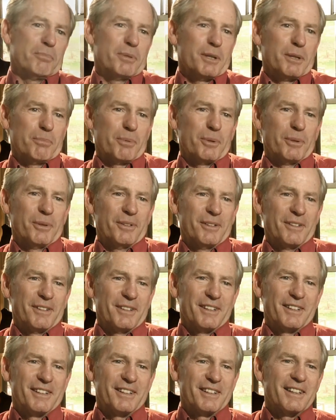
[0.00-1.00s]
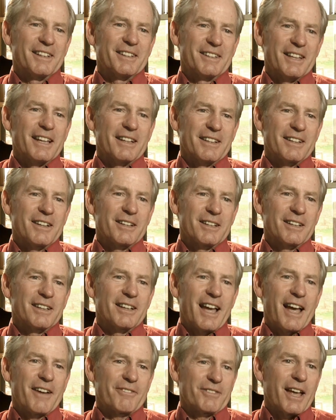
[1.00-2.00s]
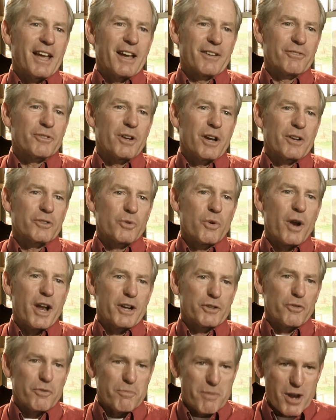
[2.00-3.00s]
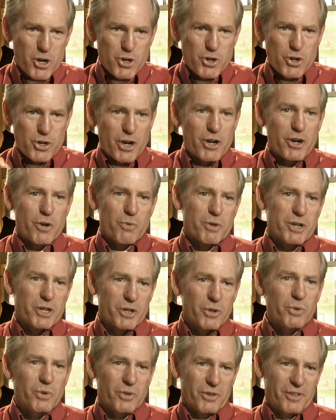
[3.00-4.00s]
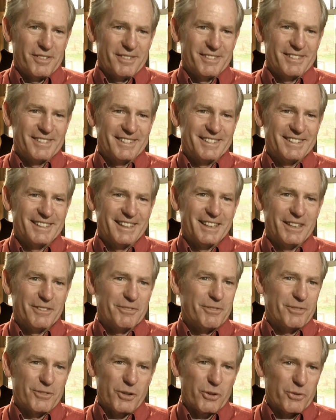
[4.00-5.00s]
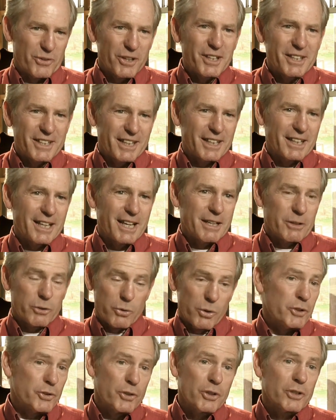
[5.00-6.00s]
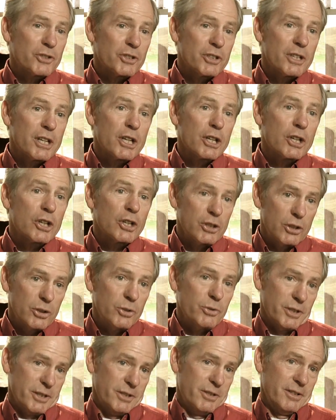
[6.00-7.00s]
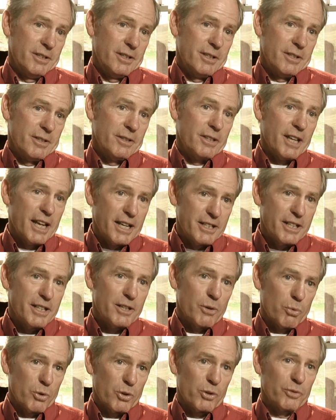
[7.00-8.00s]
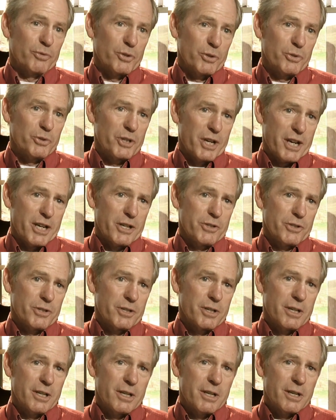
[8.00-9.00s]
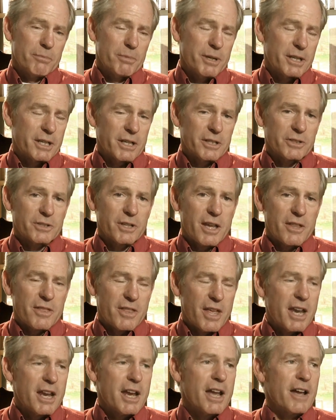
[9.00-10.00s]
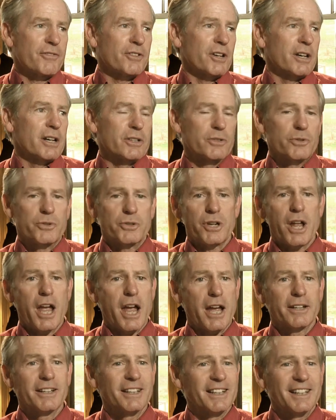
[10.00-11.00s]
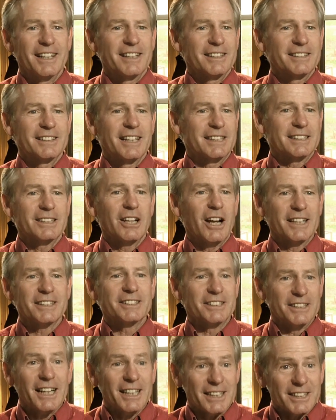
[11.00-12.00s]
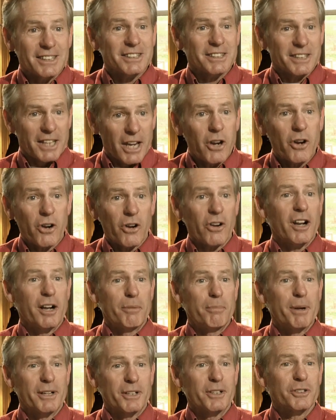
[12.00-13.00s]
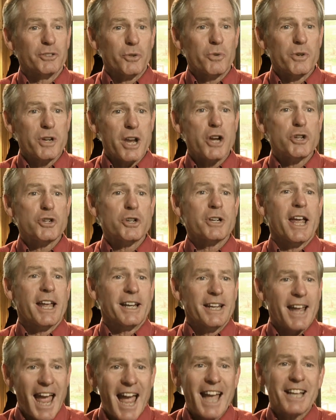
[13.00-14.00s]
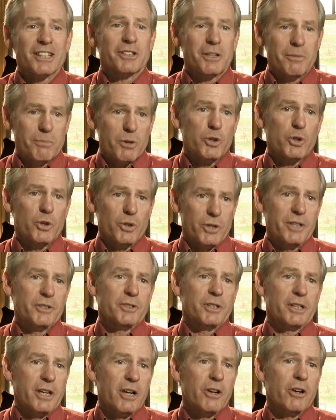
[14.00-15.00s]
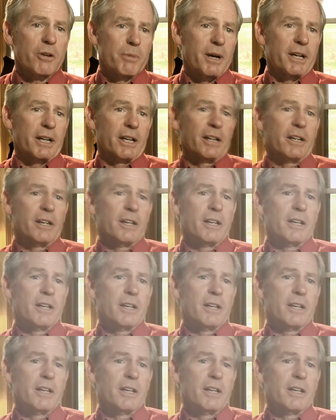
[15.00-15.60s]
people that have to have a transformation and a renewal of their thinking. Christians included, they need a worldview change because they have to understand that God does care about His creation and has commissioned us to care about it.